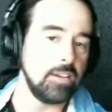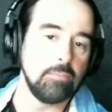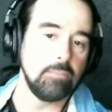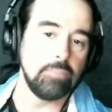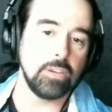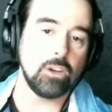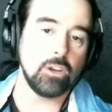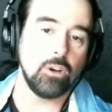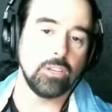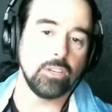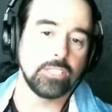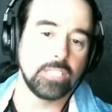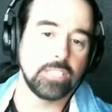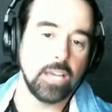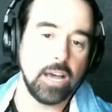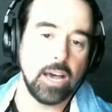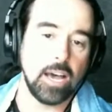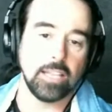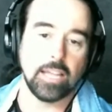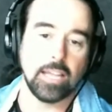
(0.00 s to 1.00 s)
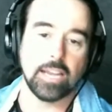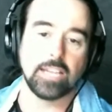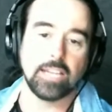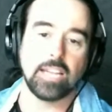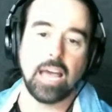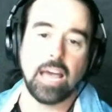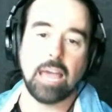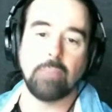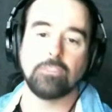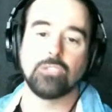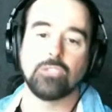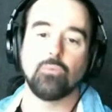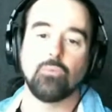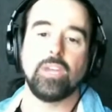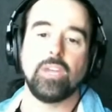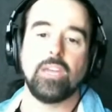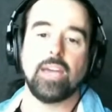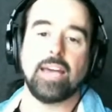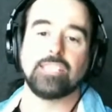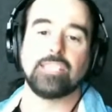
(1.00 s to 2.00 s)
because a lot of times
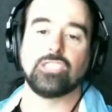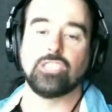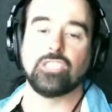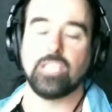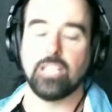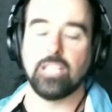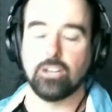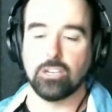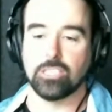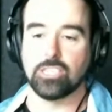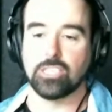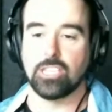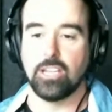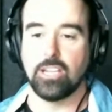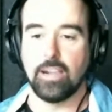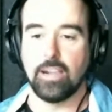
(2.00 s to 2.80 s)
we as singers